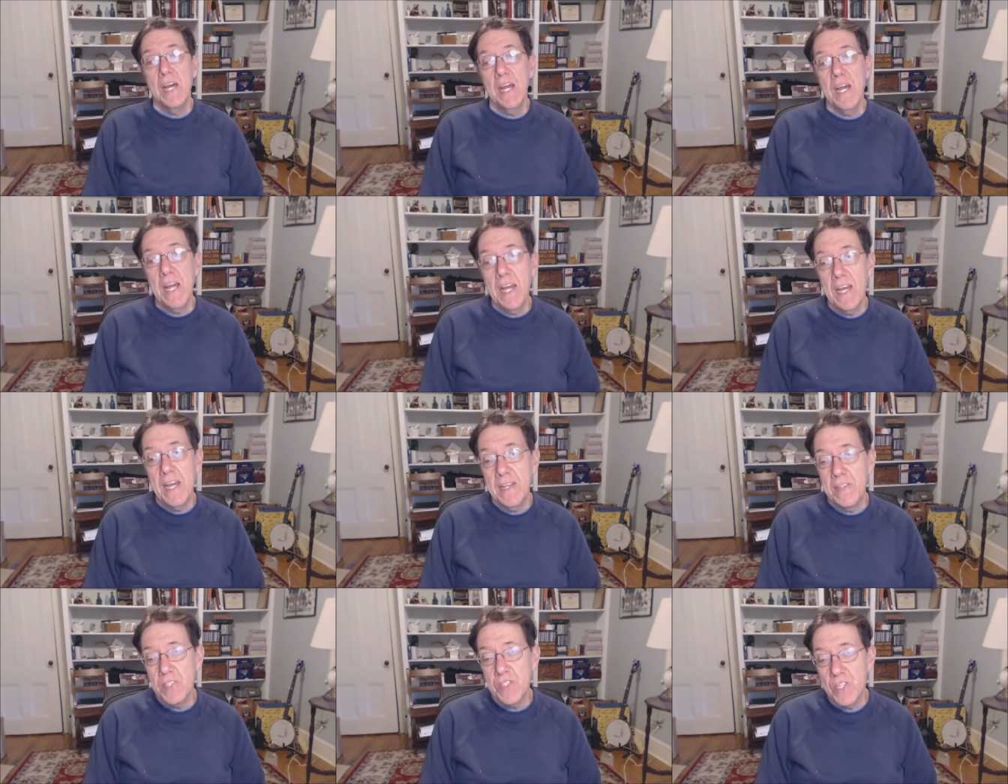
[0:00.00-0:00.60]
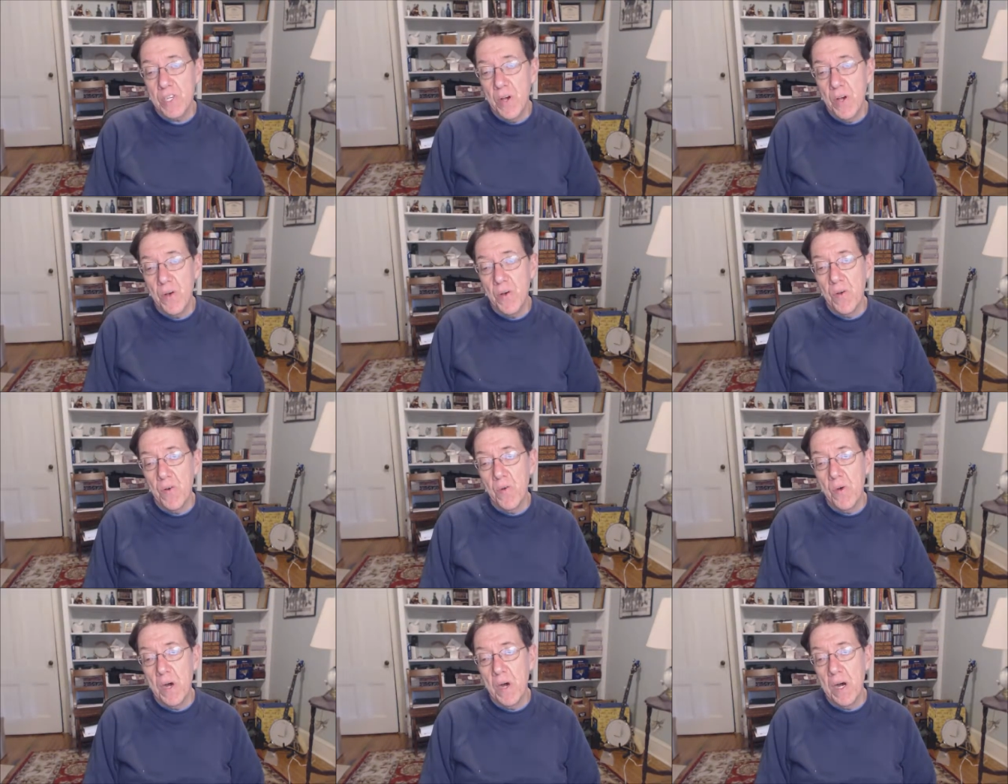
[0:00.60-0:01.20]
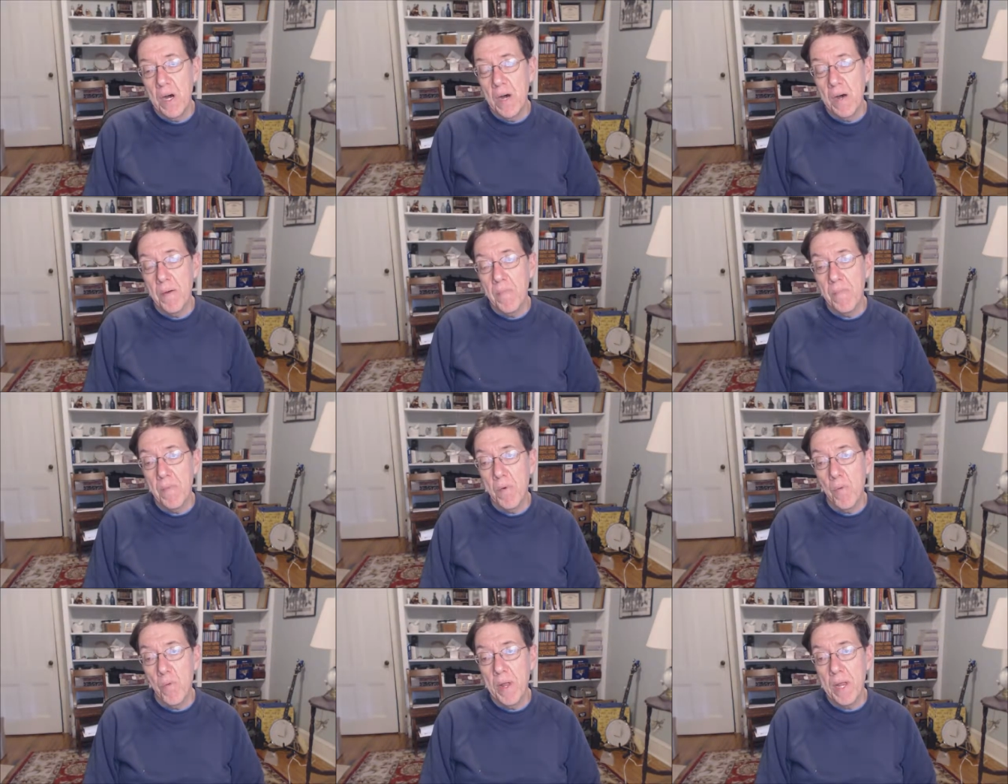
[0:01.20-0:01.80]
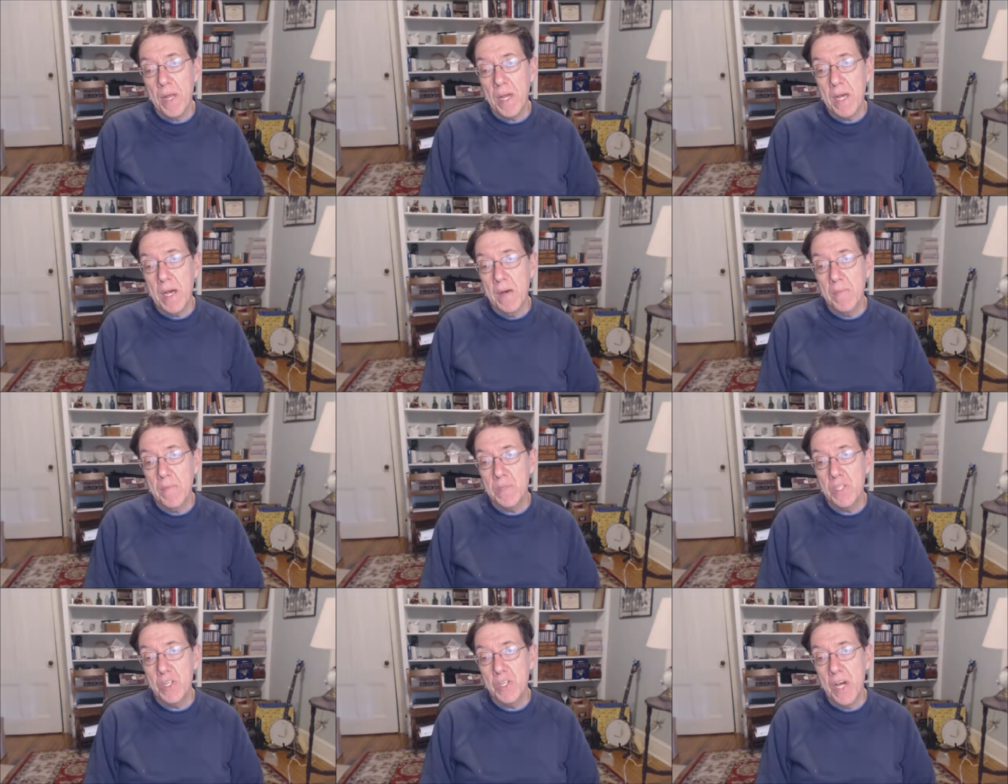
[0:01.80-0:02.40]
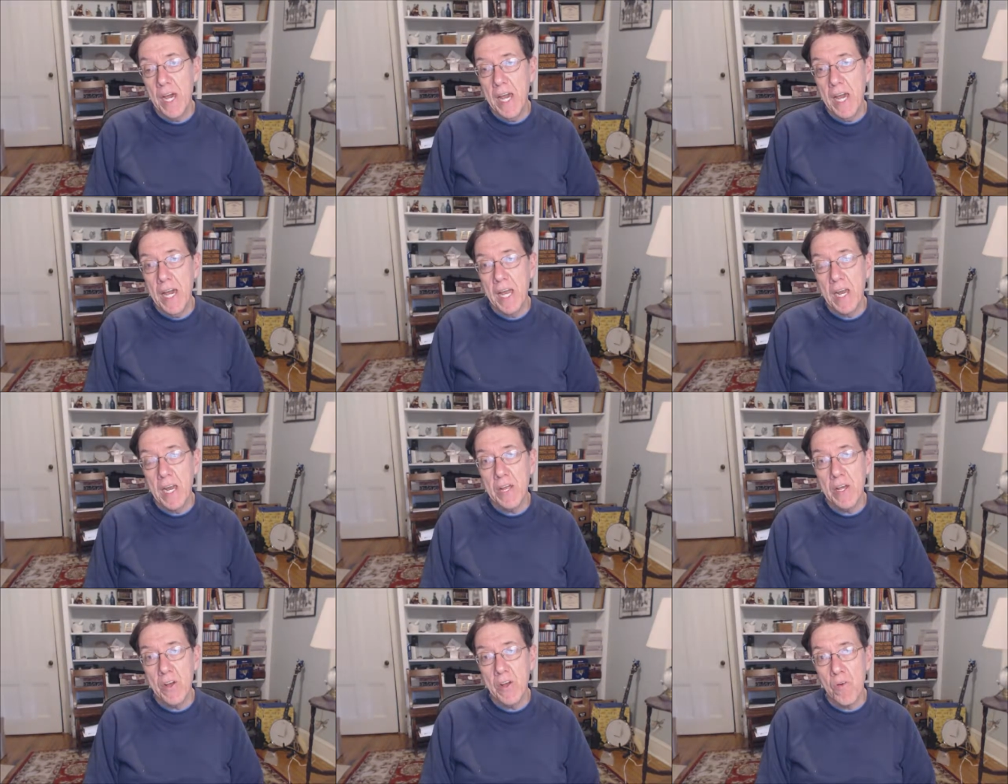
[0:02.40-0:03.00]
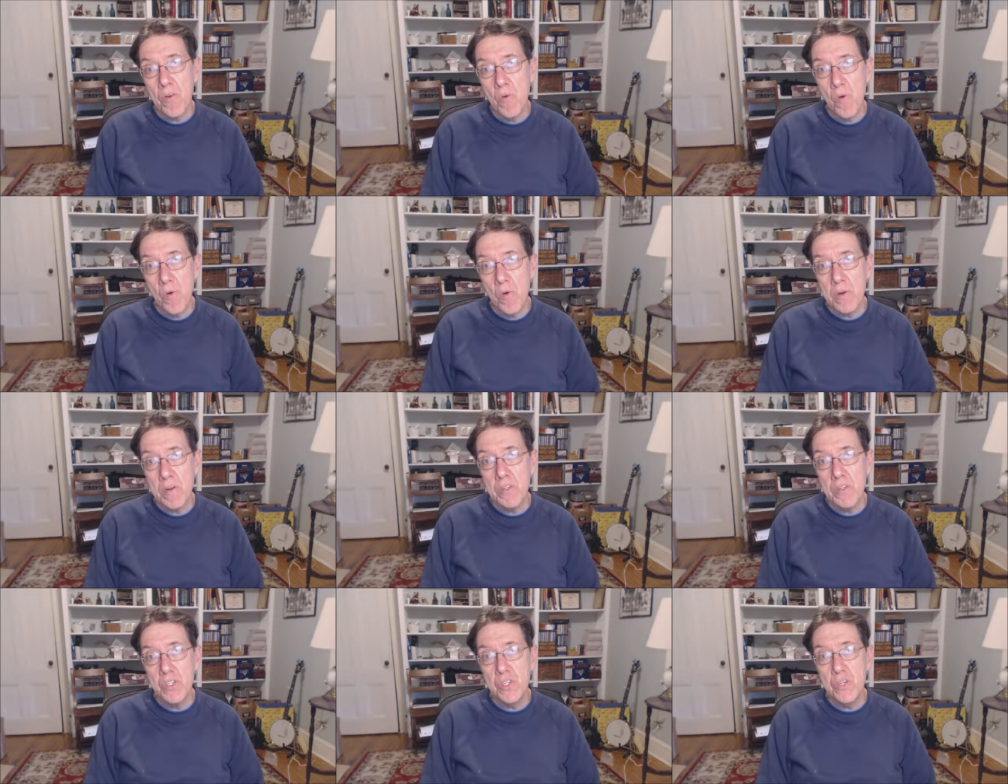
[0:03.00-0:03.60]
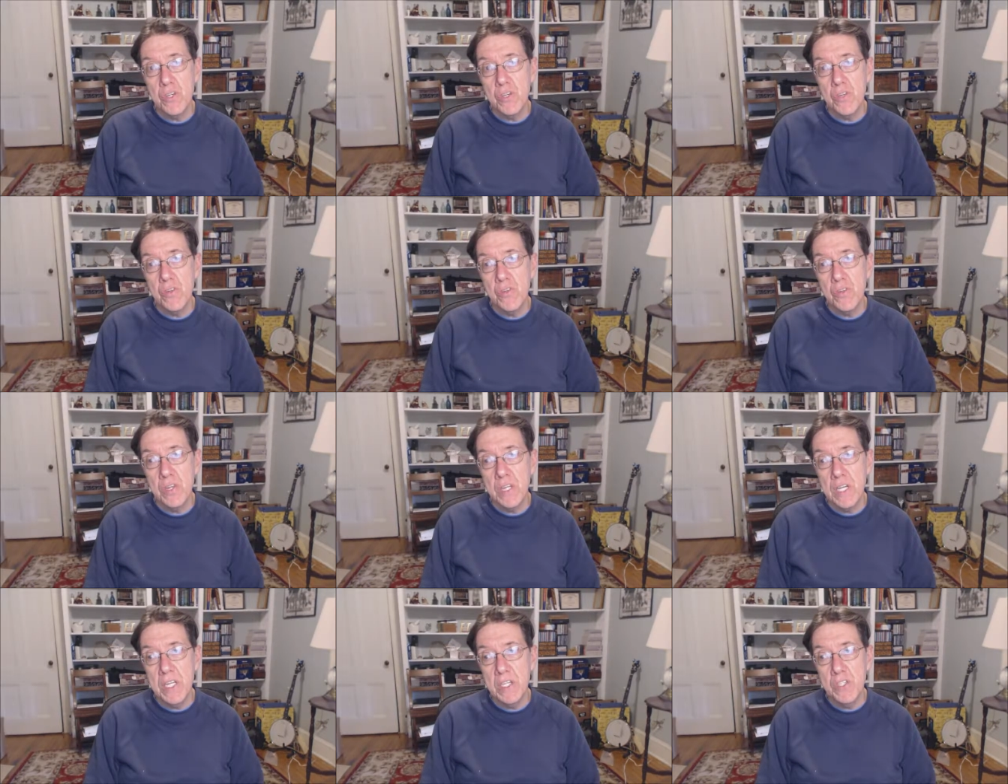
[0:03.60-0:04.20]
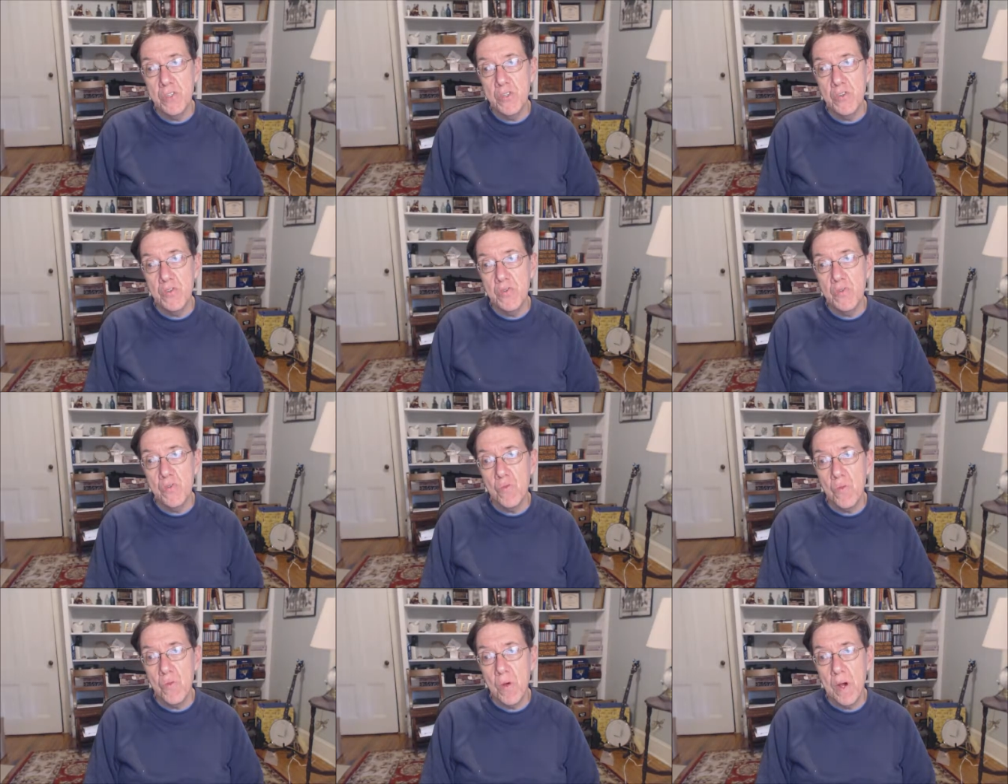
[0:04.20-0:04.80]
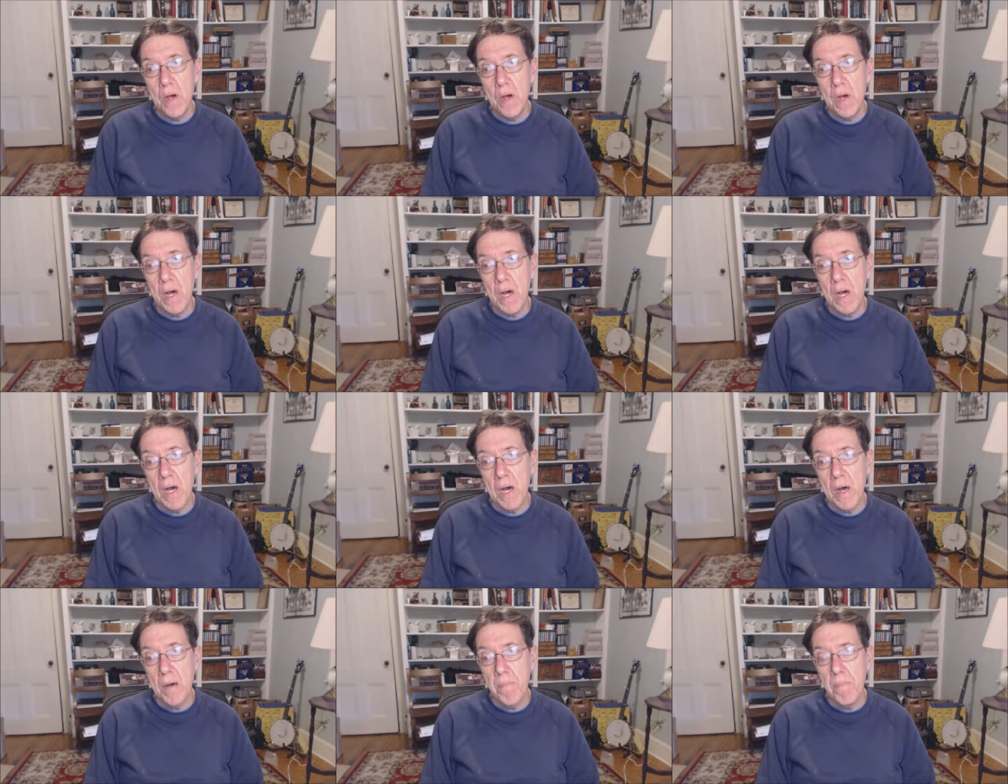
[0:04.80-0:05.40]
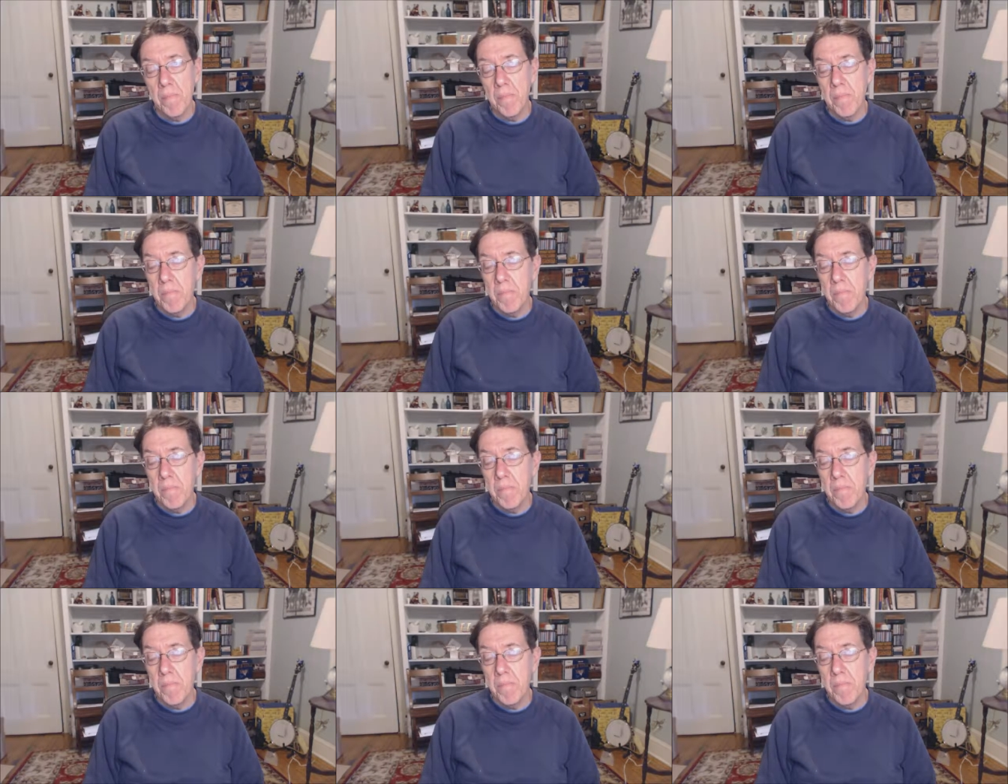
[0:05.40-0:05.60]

And so uh, when it comes to handling your orders, you need to uh,